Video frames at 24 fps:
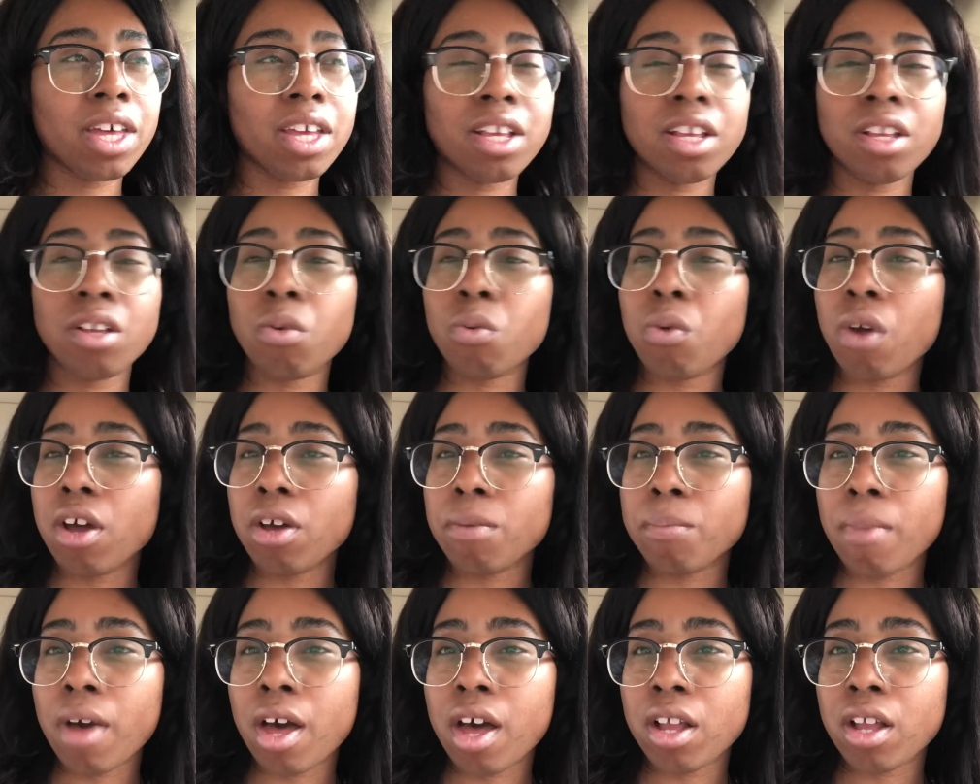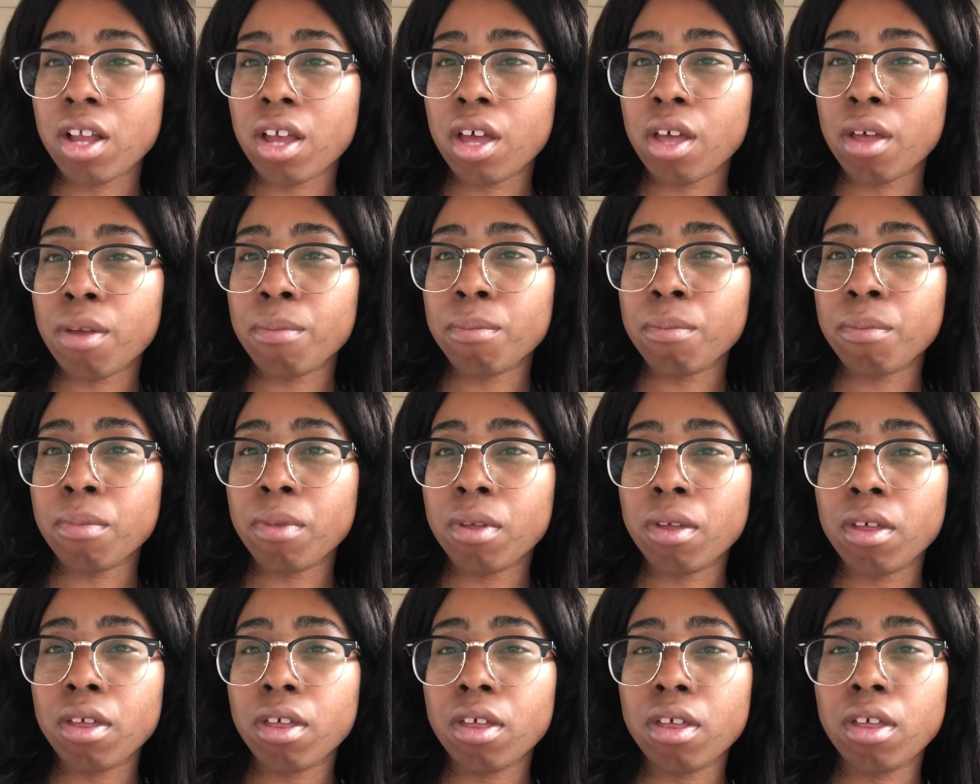hitting a rock bottom.
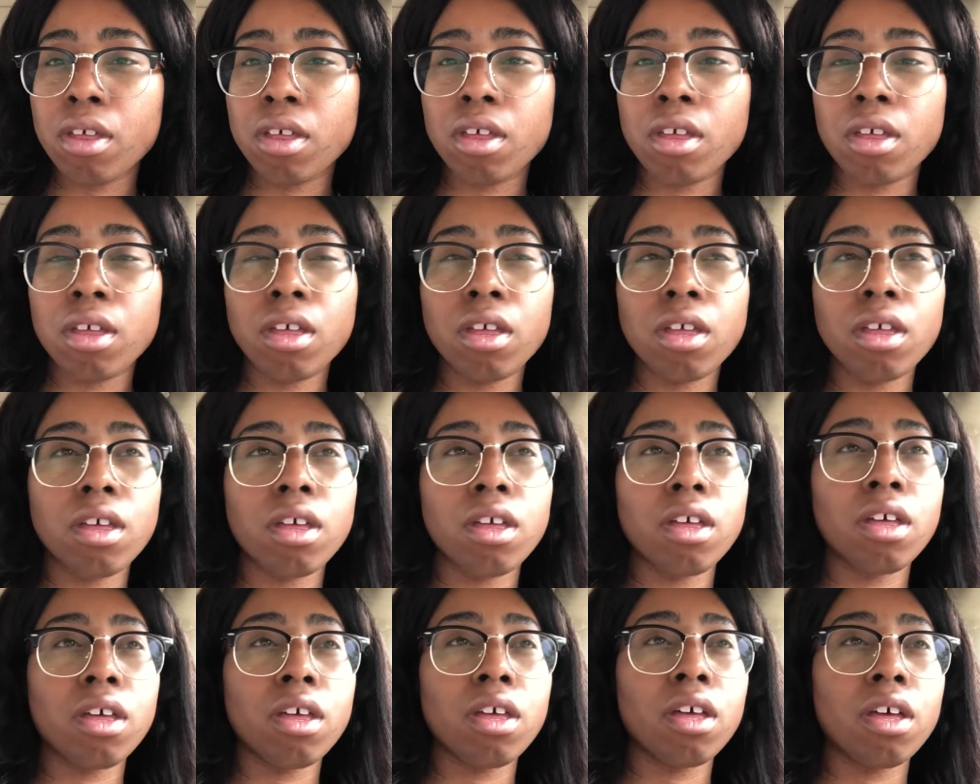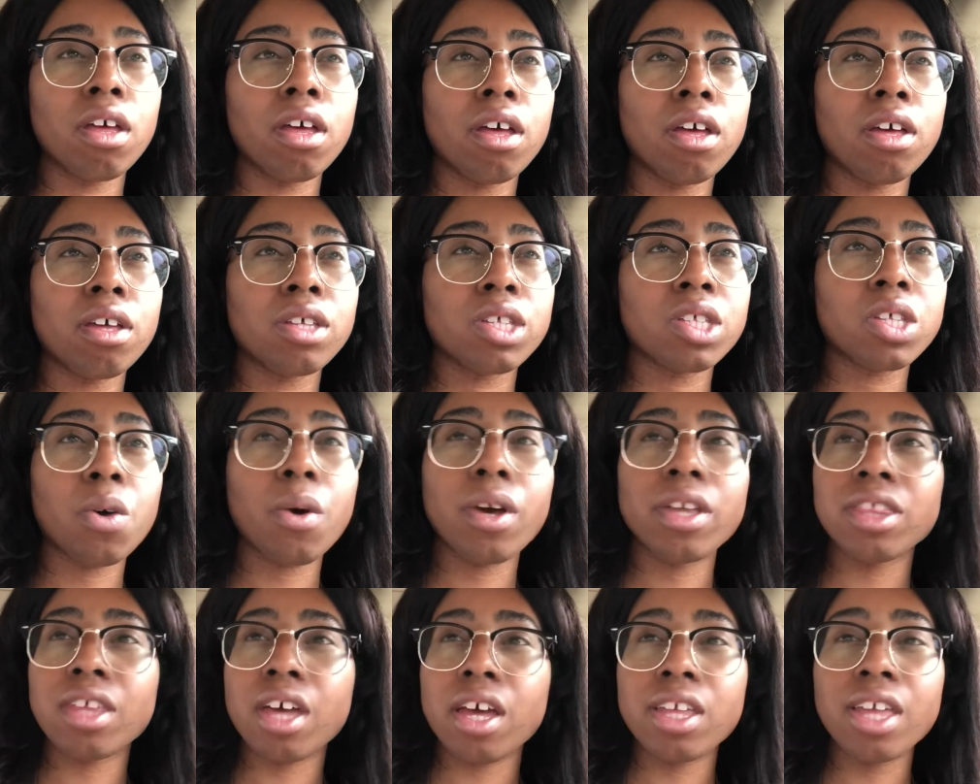So
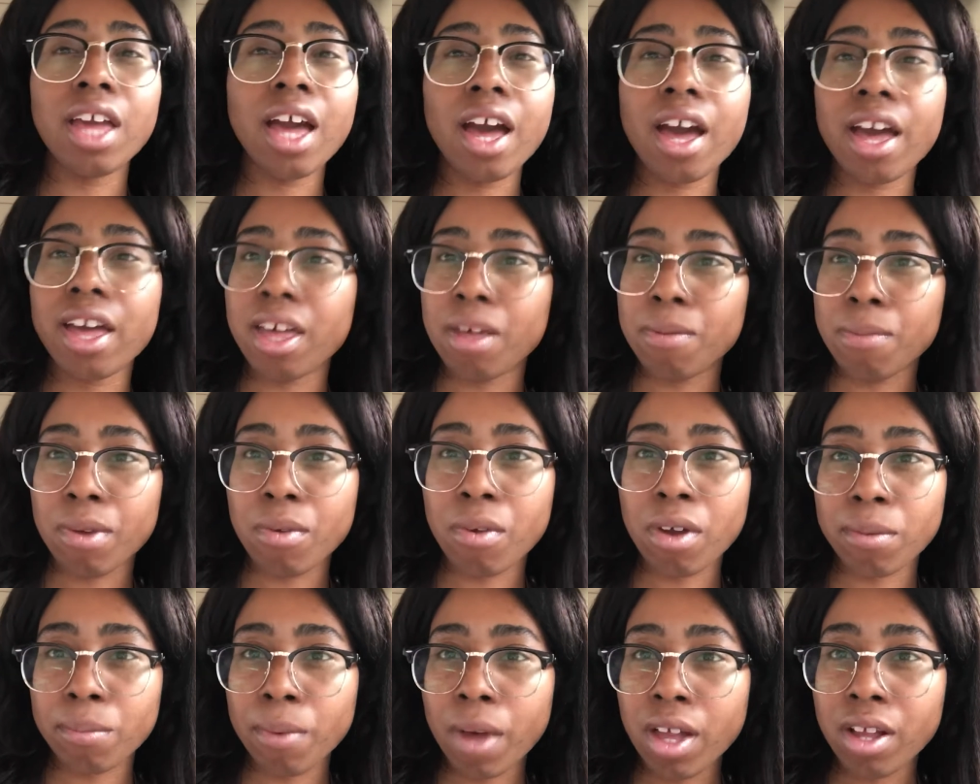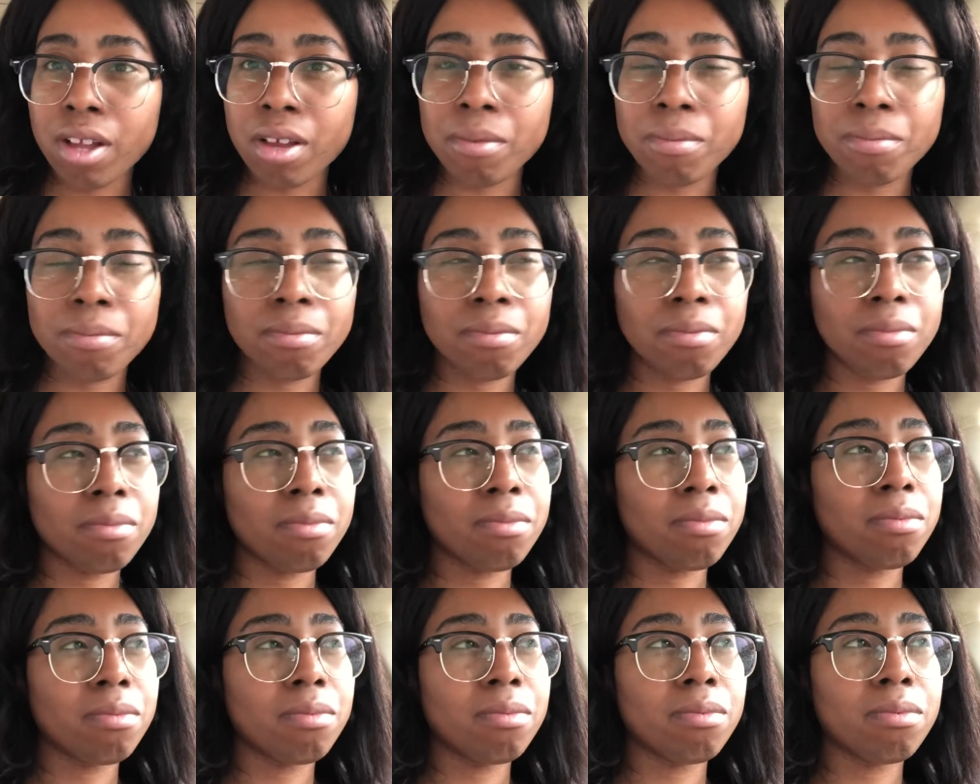I thought, yeah, I hit my rock bottom.
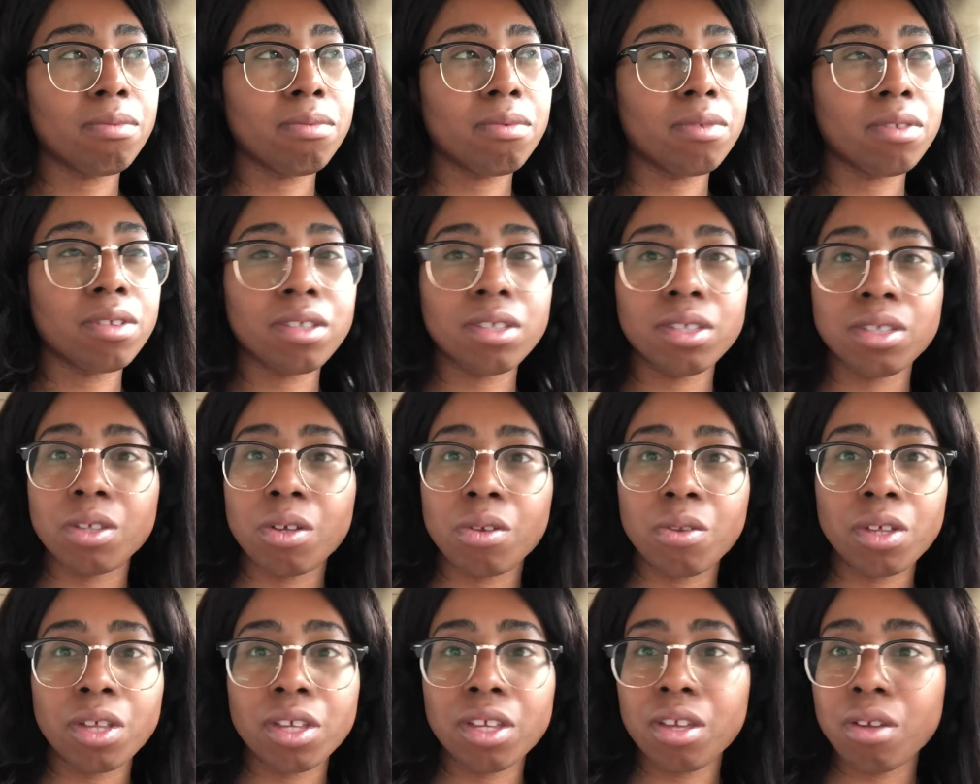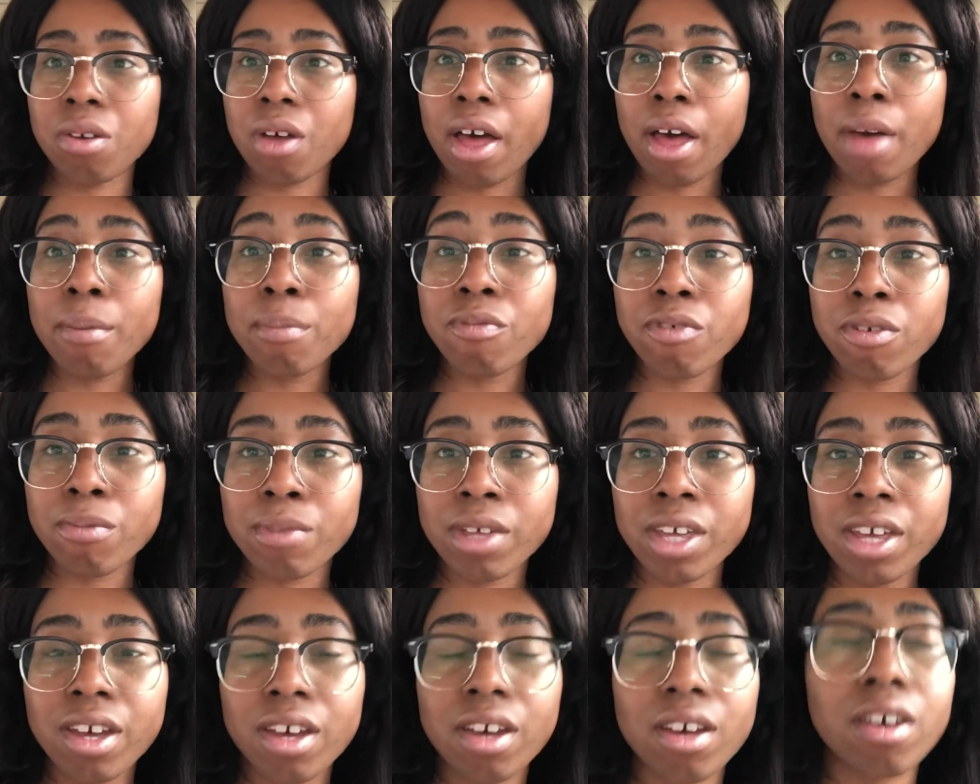It's only up from
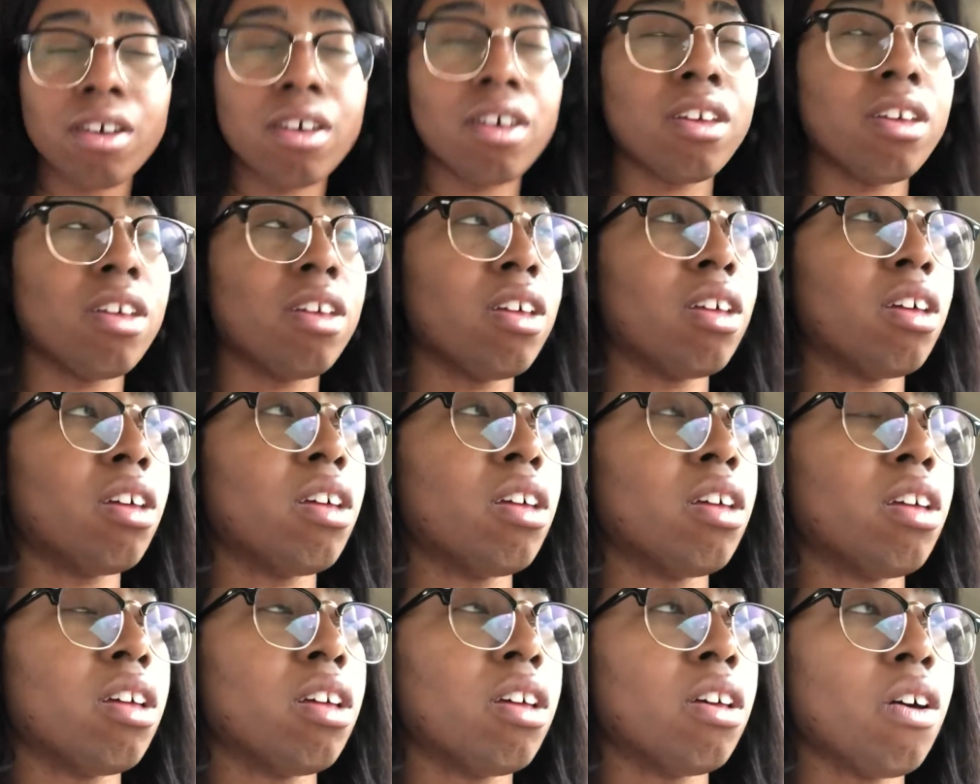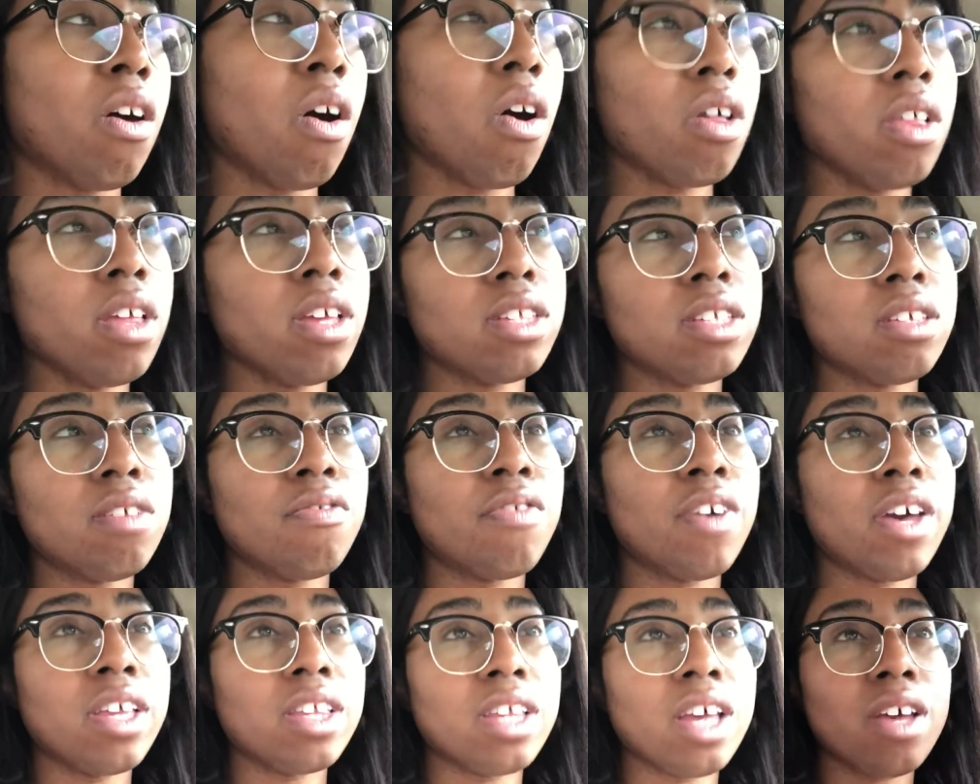here. Only to
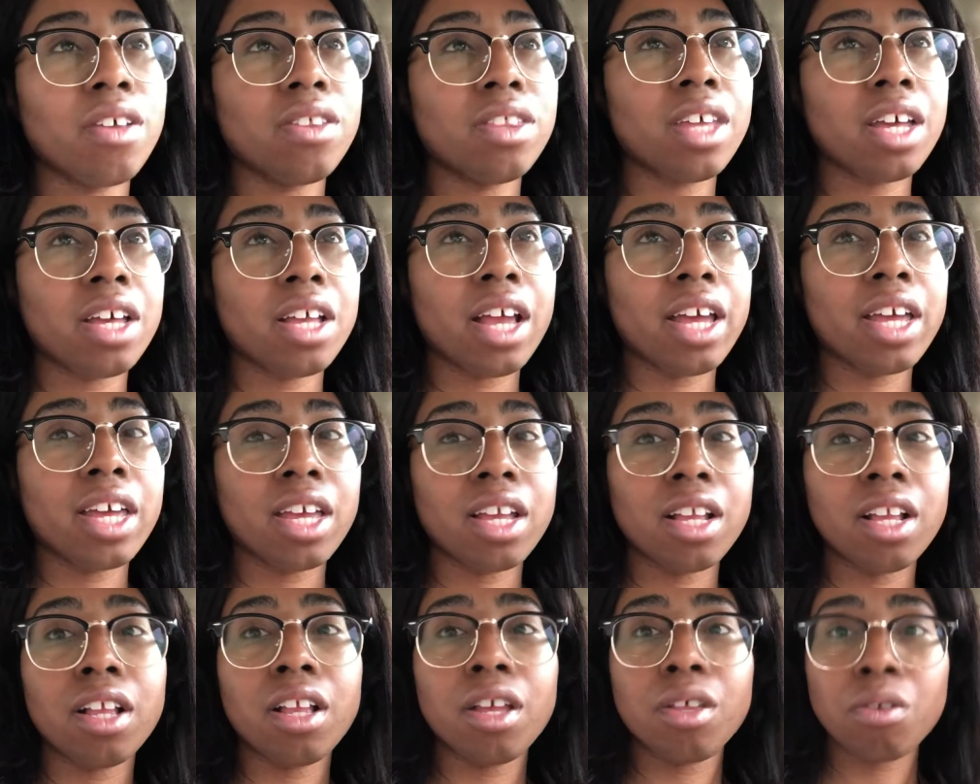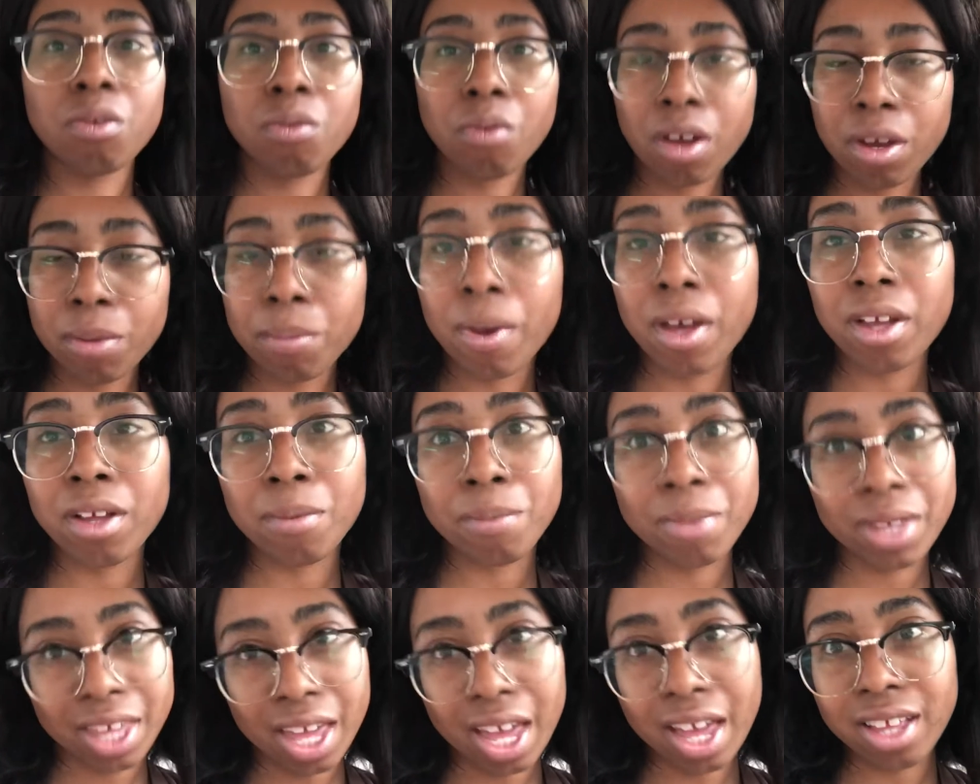find out that I hit another rock
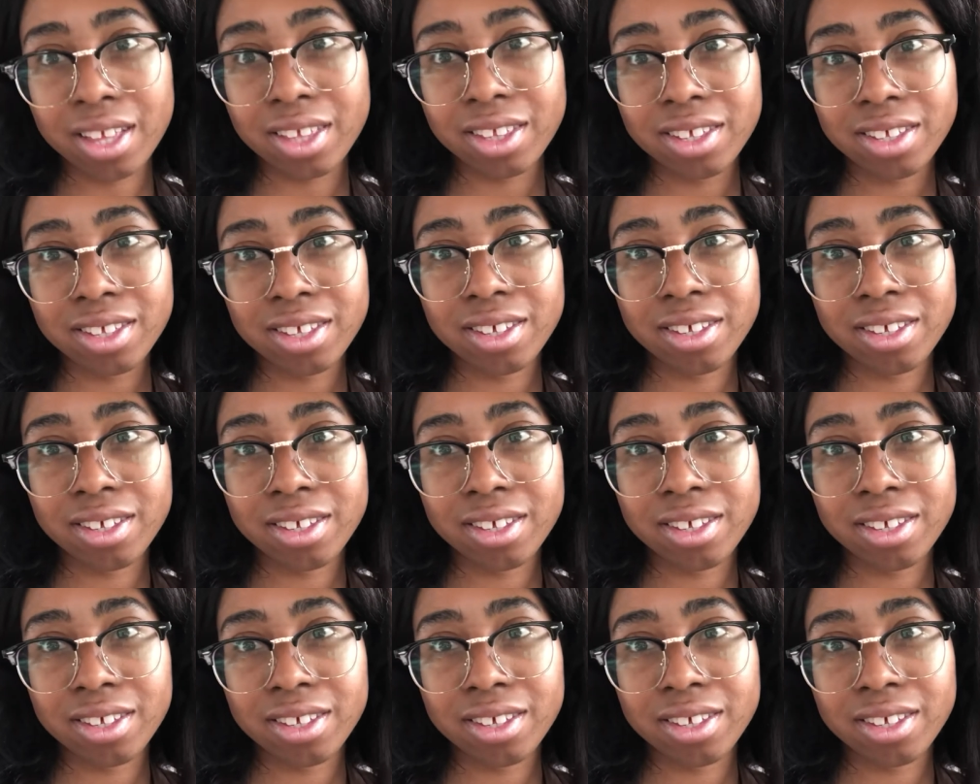bottom again.